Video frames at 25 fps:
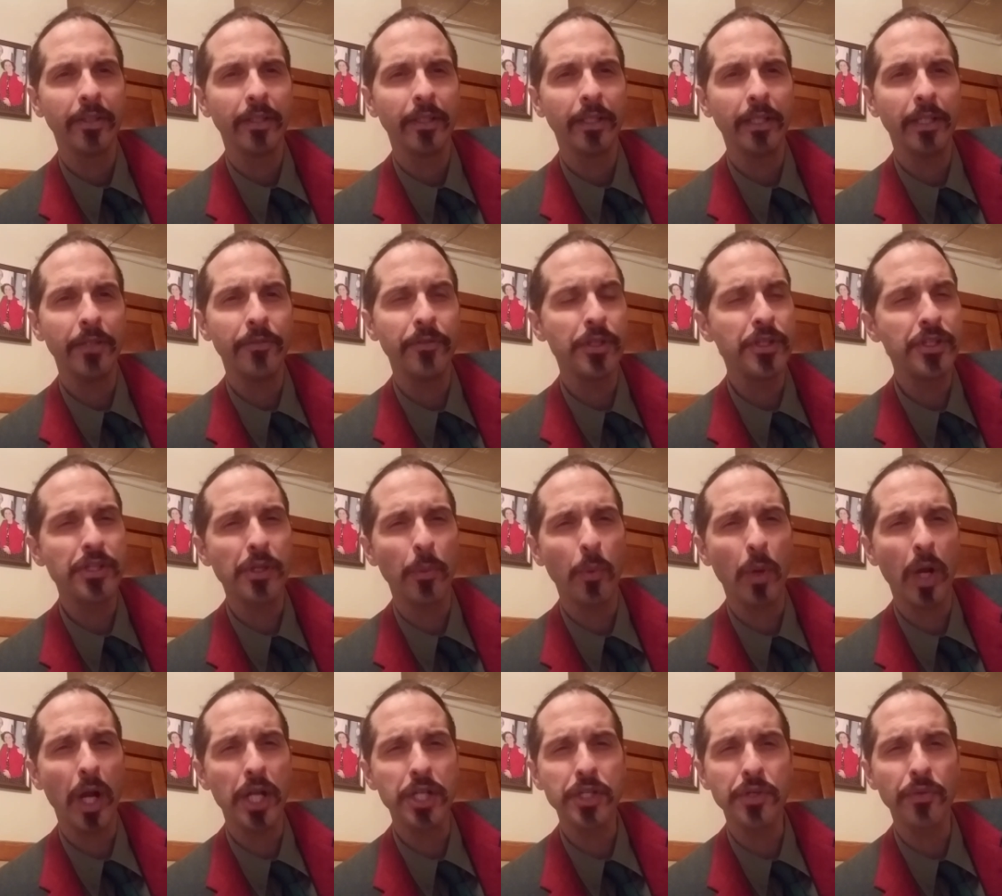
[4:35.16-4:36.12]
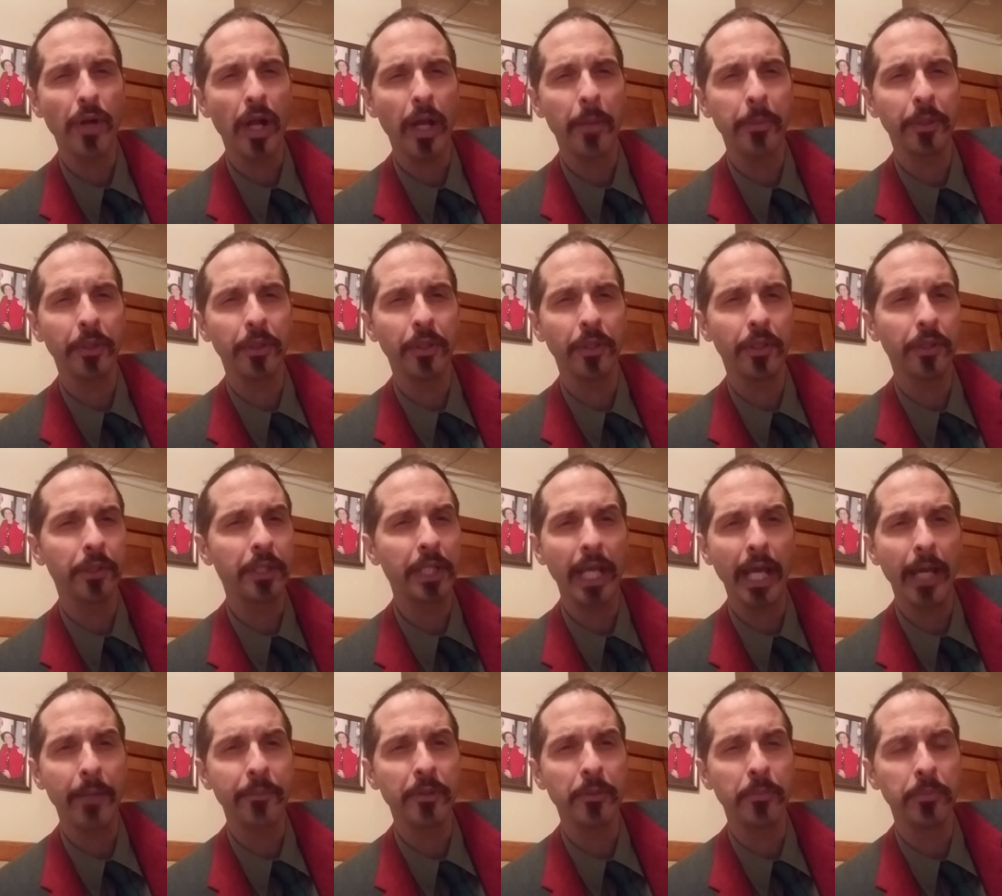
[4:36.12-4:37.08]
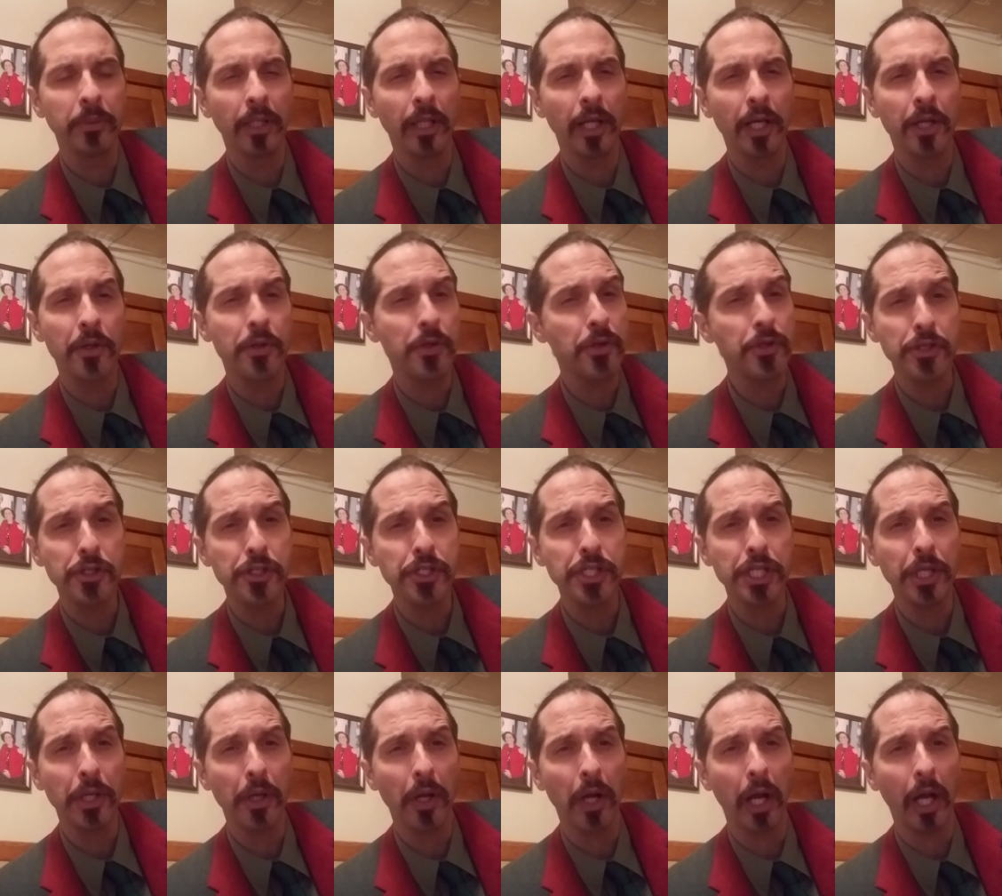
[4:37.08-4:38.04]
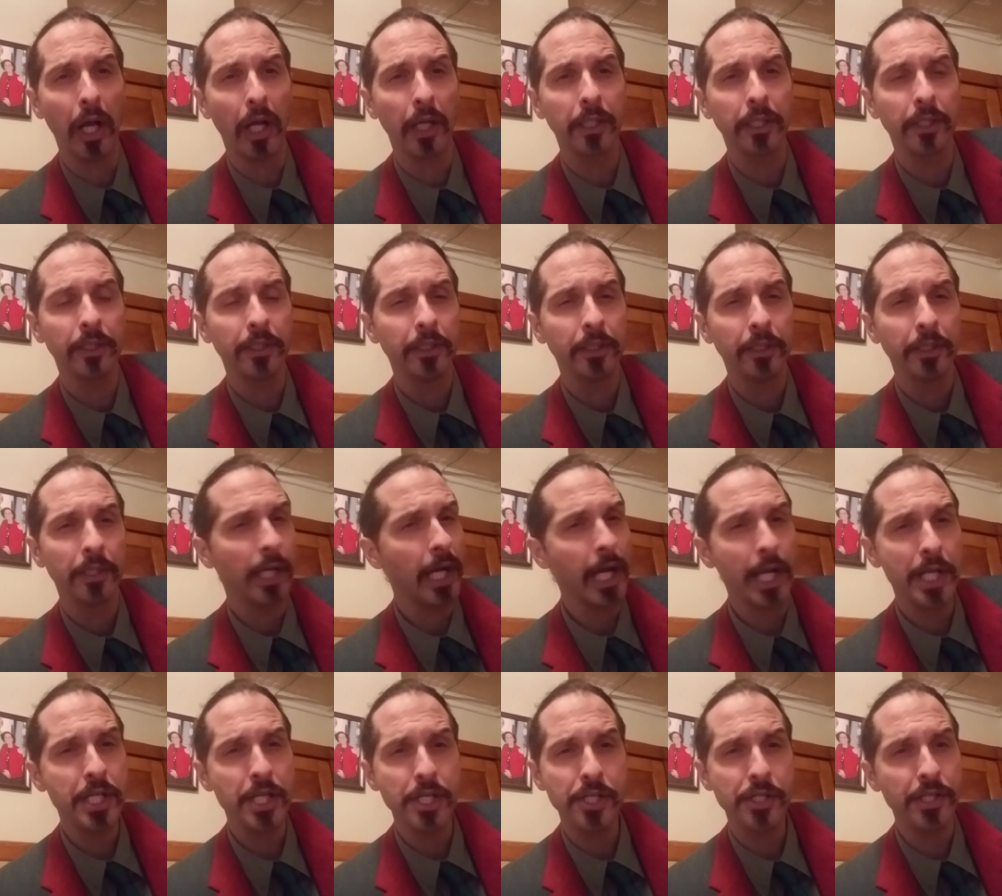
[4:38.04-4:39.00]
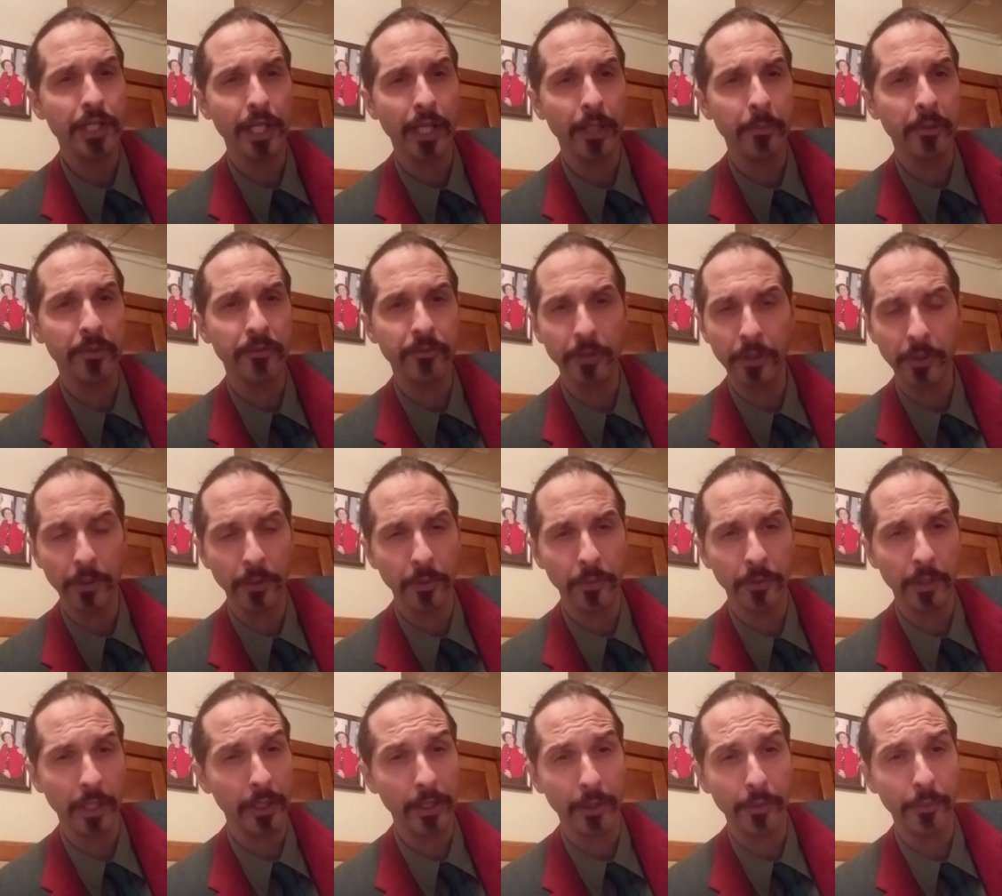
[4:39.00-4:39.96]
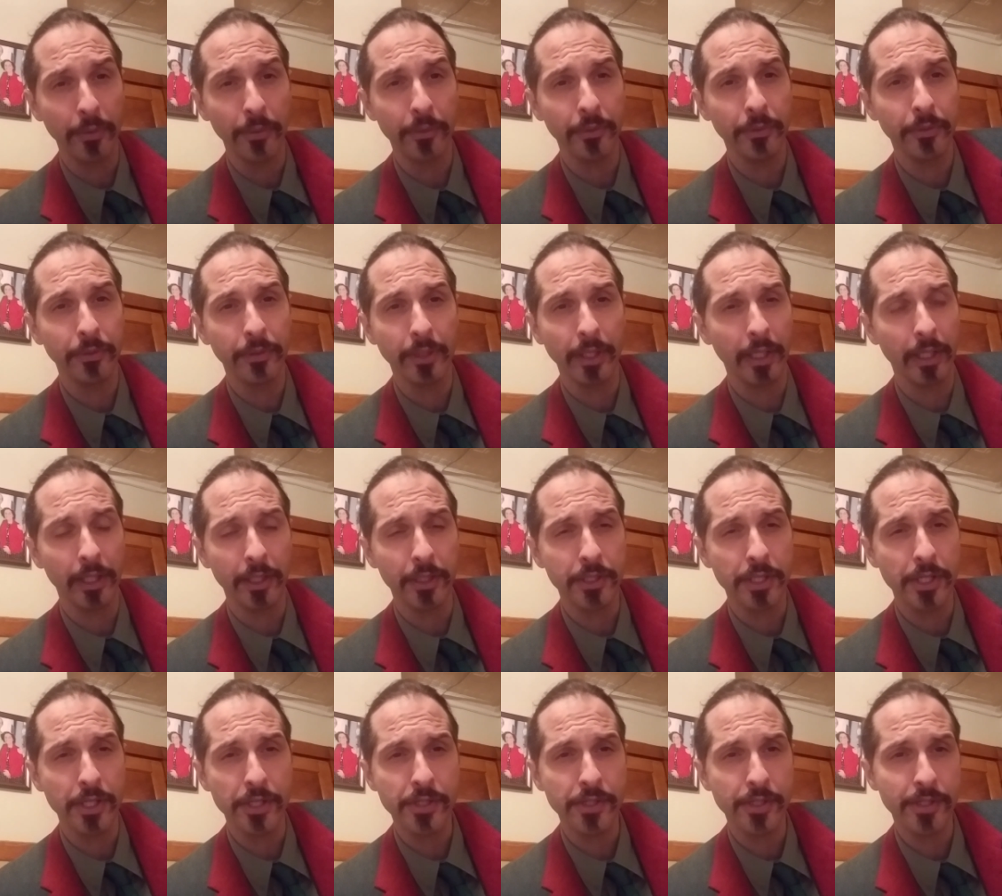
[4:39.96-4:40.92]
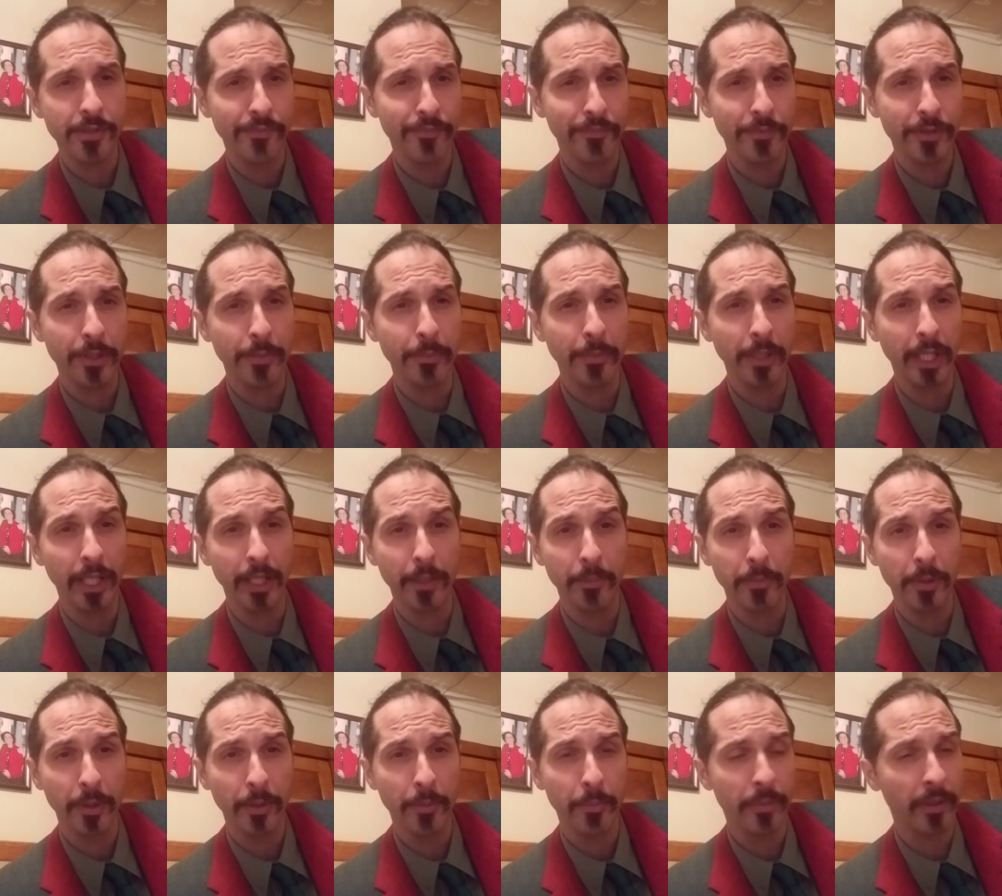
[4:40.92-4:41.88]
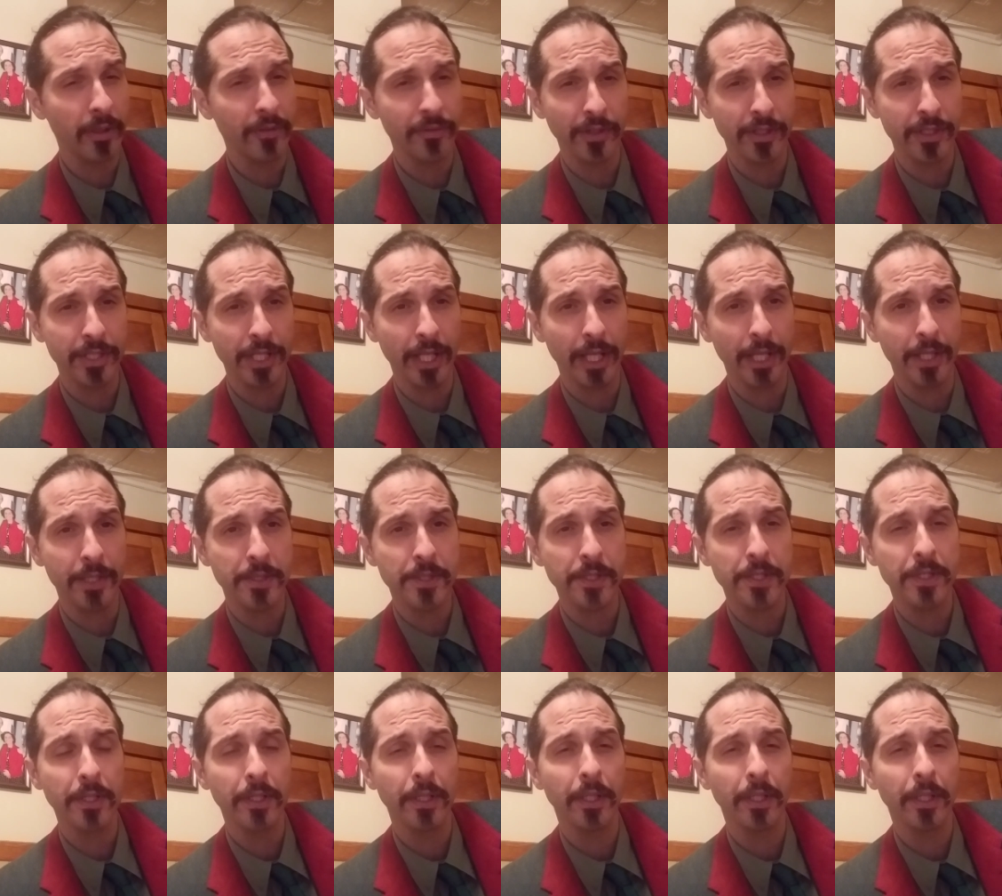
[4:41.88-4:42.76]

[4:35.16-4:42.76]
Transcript: if you so watch Robin Hood, Captain Blood, or The Seahawk, I just named a few that are that are just to me perfect tens.